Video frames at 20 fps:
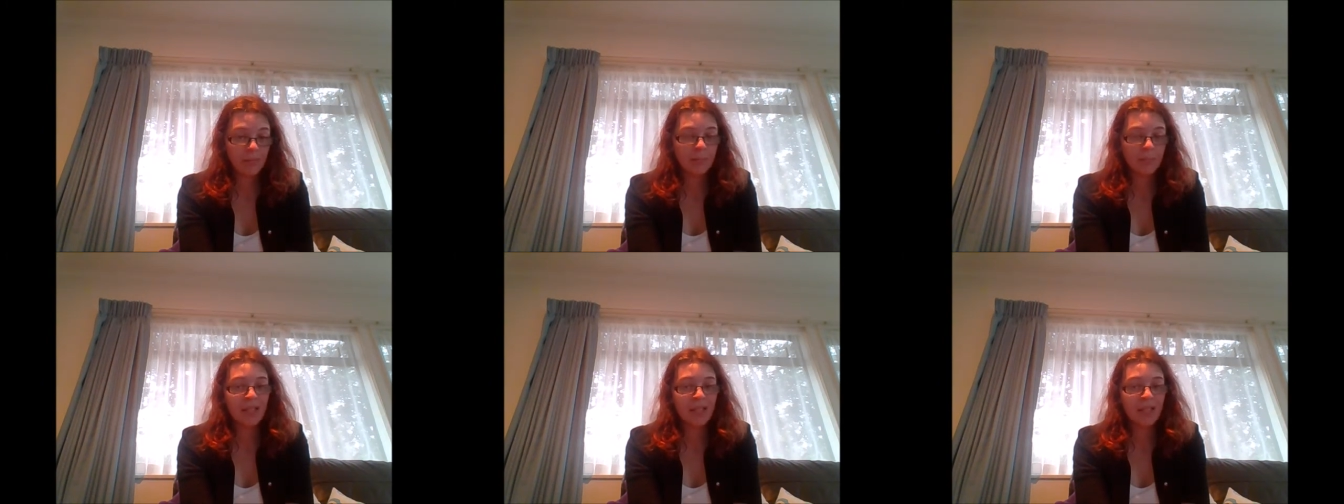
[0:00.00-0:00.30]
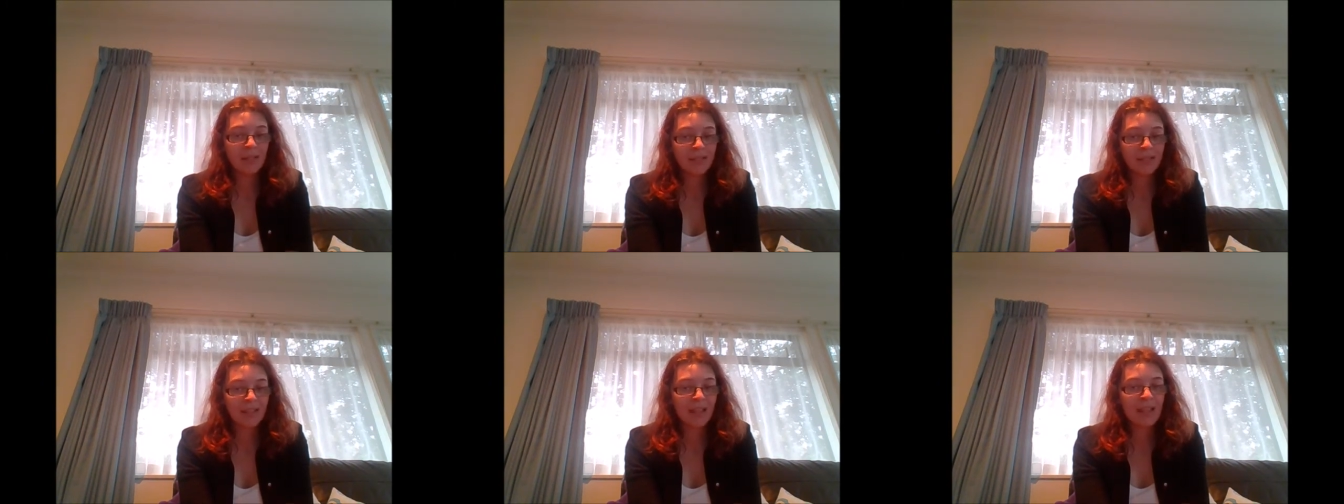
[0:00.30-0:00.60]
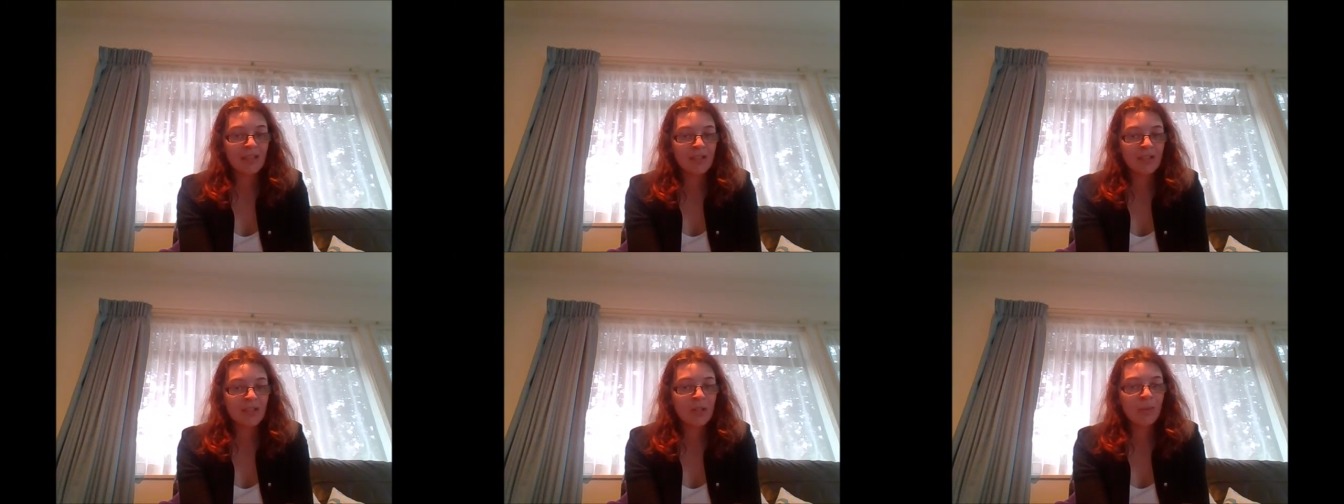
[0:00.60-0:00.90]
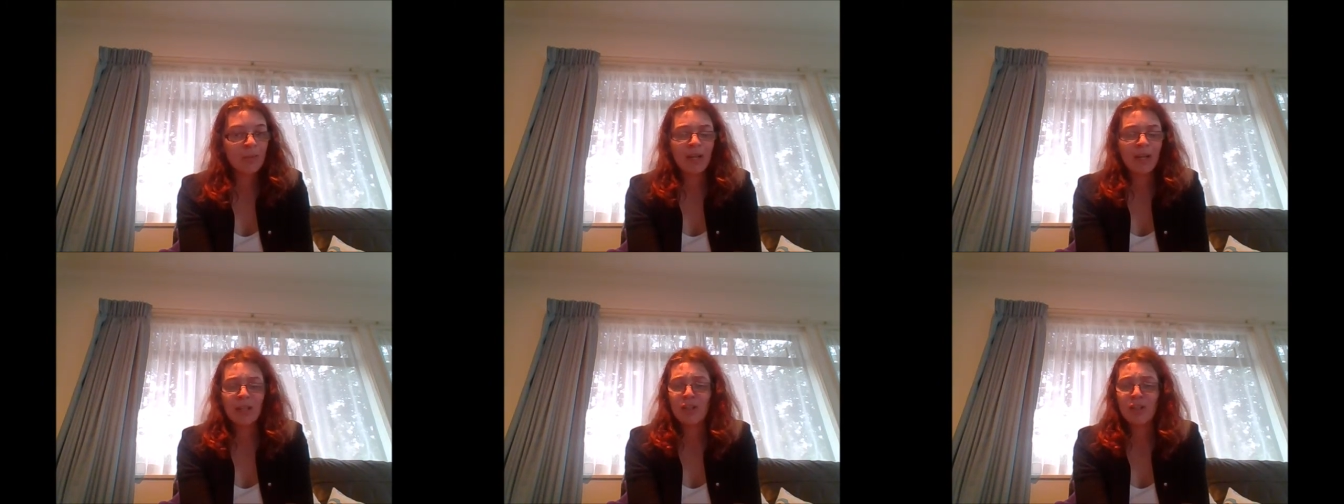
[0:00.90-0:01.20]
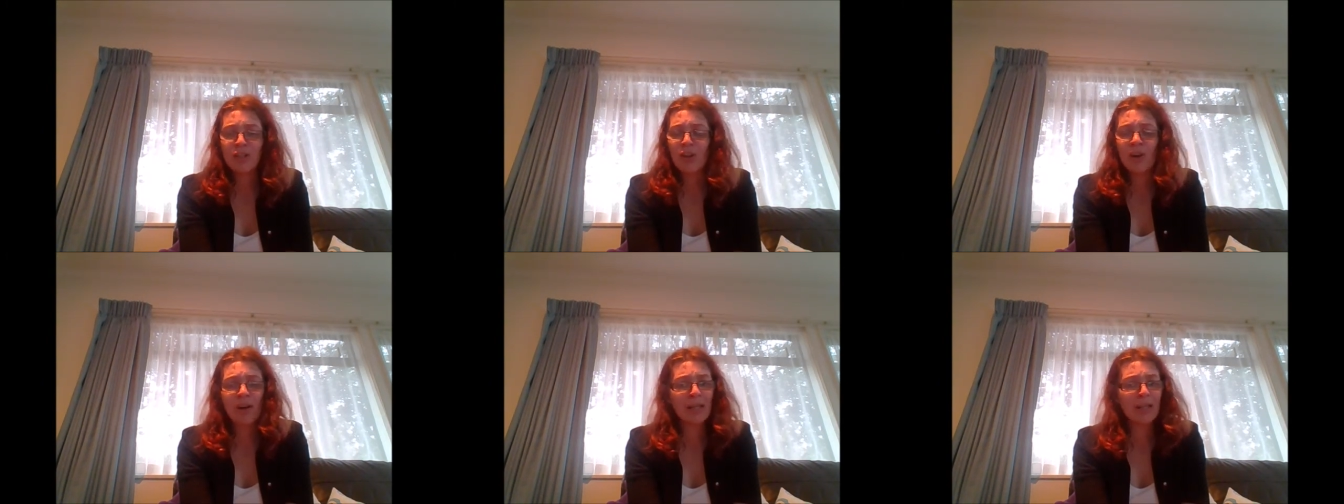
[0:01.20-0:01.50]
because guys, you are
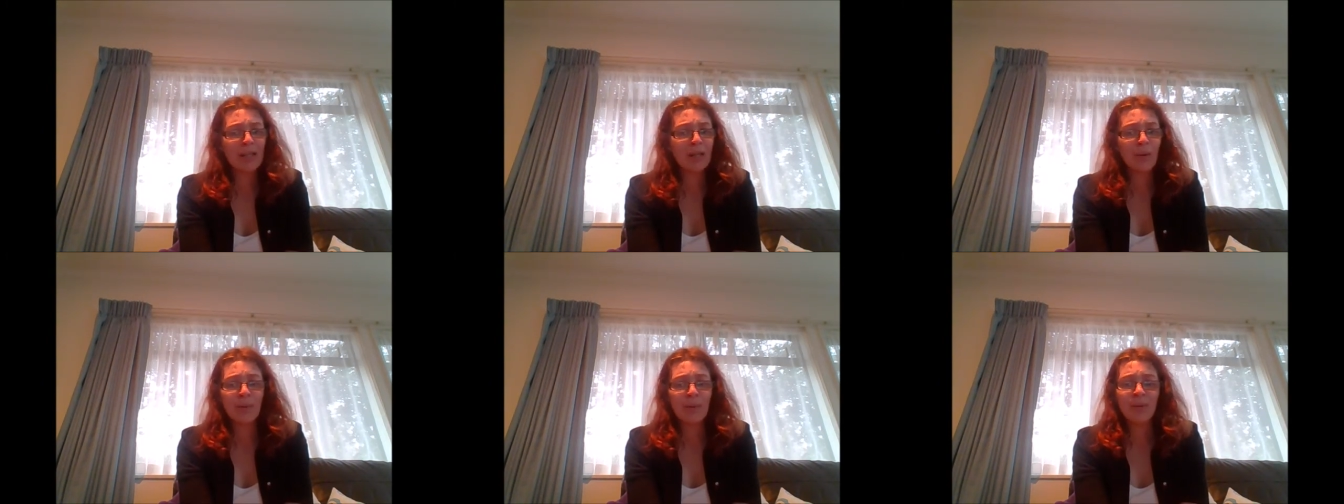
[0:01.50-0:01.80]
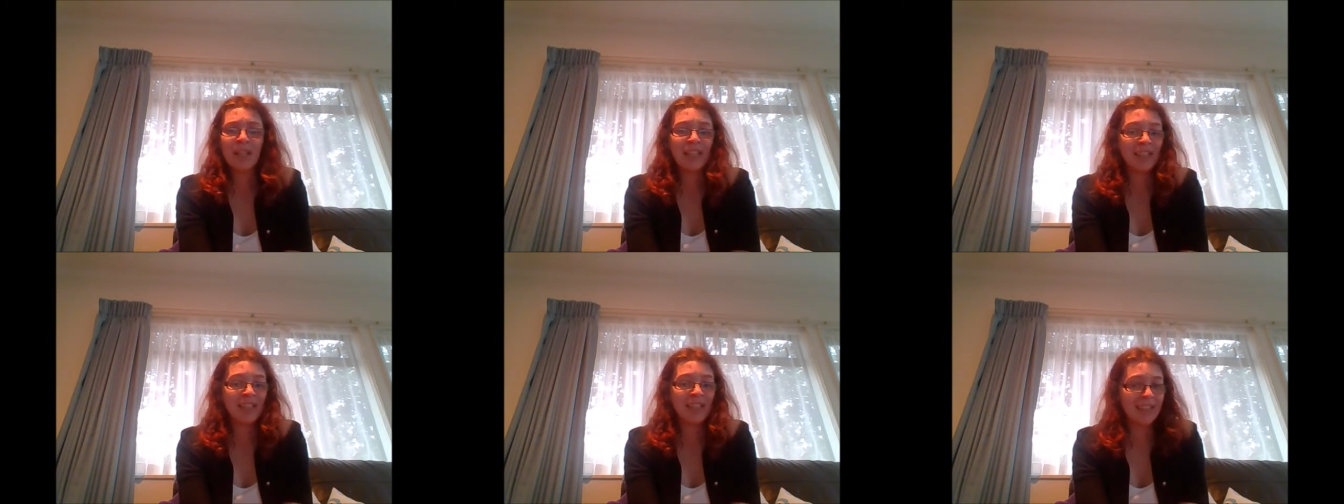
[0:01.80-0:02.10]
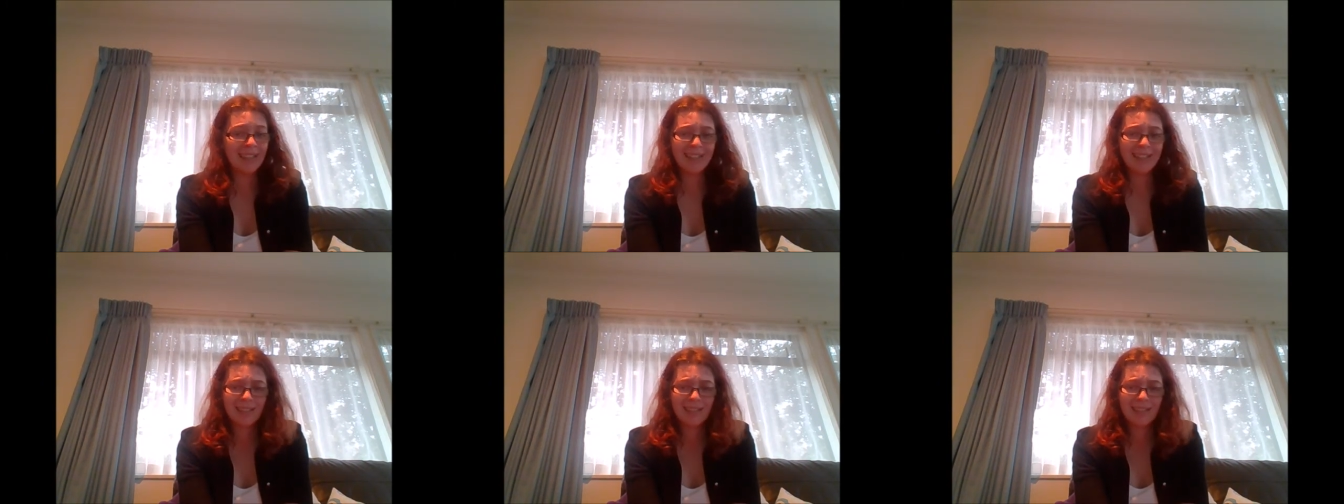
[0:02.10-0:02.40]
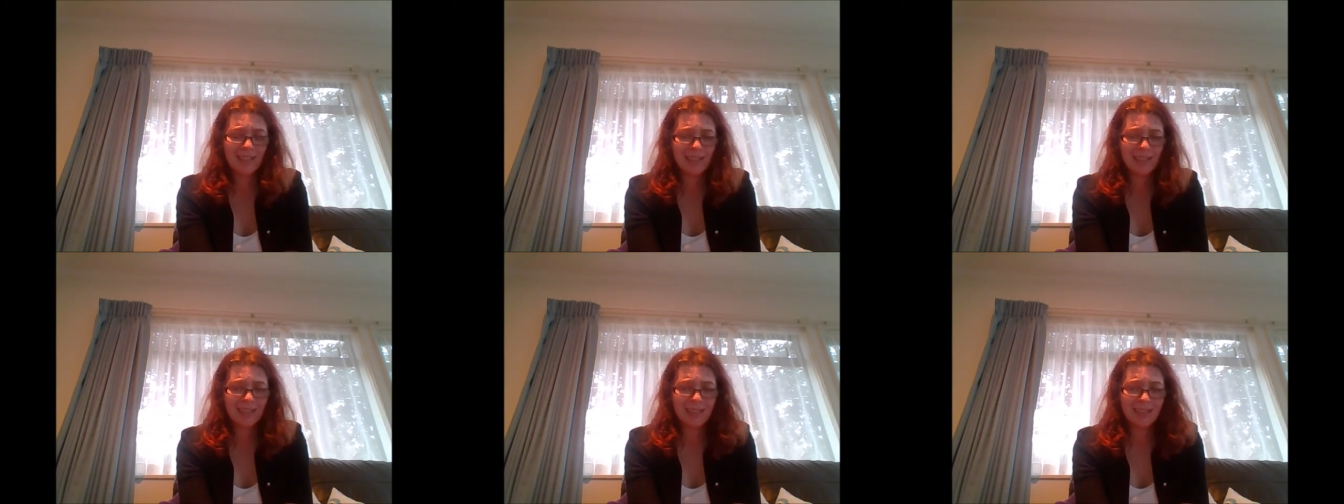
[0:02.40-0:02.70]
not alone in this.